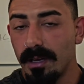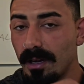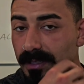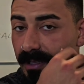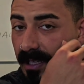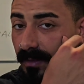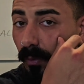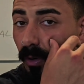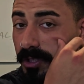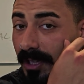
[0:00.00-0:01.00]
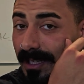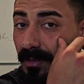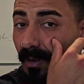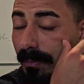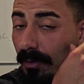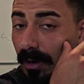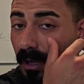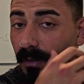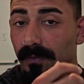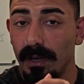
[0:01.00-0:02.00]
guys, thanks for watching. That's a wrap on
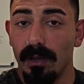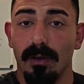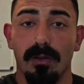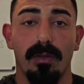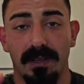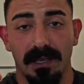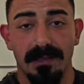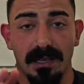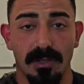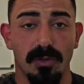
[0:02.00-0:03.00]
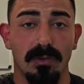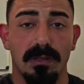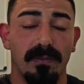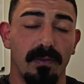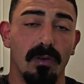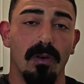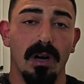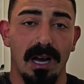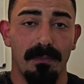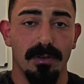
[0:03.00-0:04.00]
another video, lifting essentials for
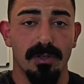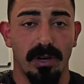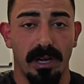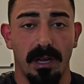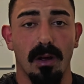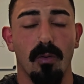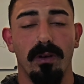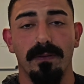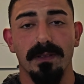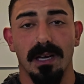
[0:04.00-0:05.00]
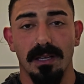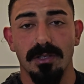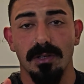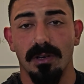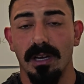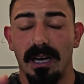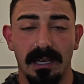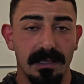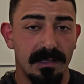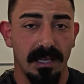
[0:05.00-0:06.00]
hybrid training. We've touched on
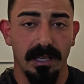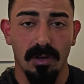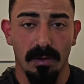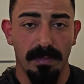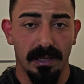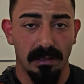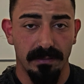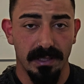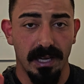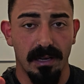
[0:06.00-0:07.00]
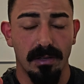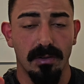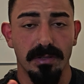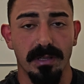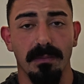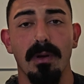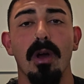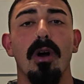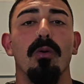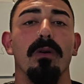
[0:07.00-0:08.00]
understanding compound lifts and how to use them.
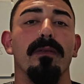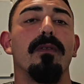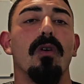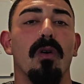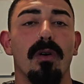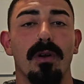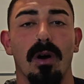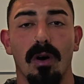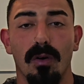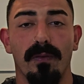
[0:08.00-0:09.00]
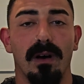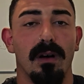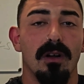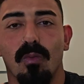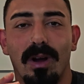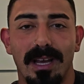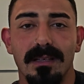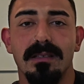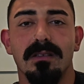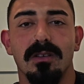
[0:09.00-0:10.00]
We've gone over
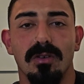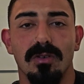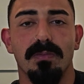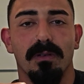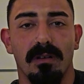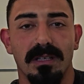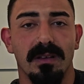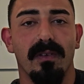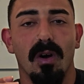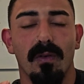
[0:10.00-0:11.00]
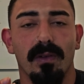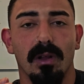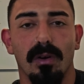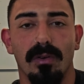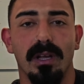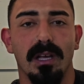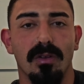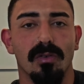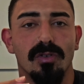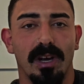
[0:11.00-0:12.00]
ways to use progressive overload in
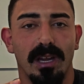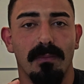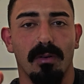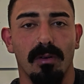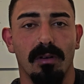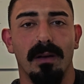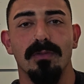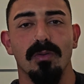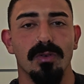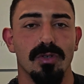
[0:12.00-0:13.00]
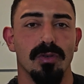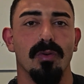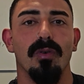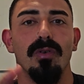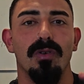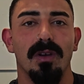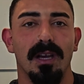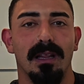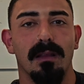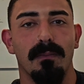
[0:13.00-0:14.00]
your training program to ensure you can
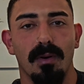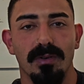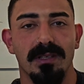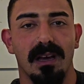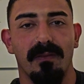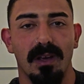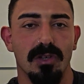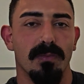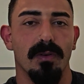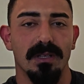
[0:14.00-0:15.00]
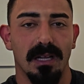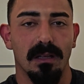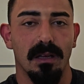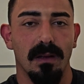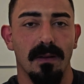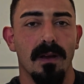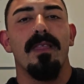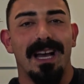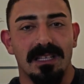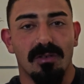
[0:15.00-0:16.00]
get the most out of each modality.
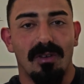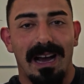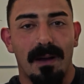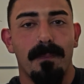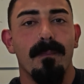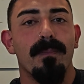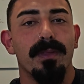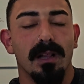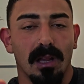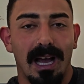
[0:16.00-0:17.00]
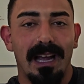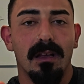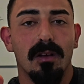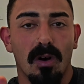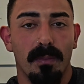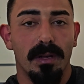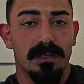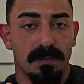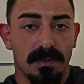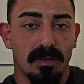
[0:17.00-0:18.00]
That's a wrap. Like, comment,
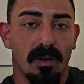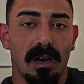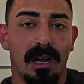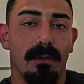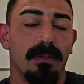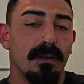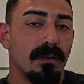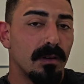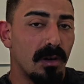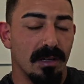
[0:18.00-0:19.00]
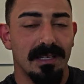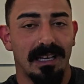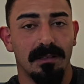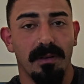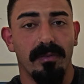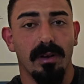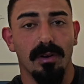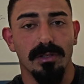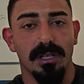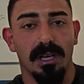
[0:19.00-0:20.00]
subscribe. Contact me for
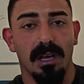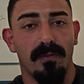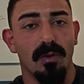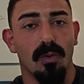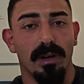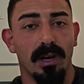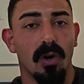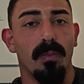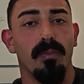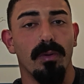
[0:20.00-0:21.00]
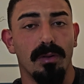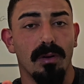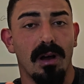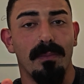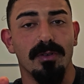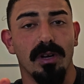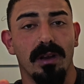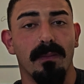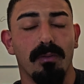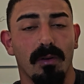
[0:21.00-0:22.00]
coaching if you want help with your hybrid
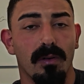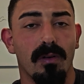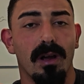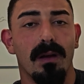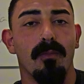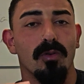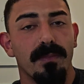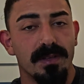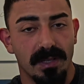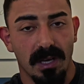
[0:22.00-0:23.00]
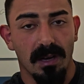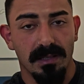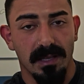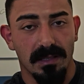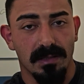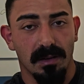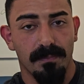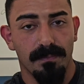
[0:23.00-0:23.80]
training program. See you guys next time.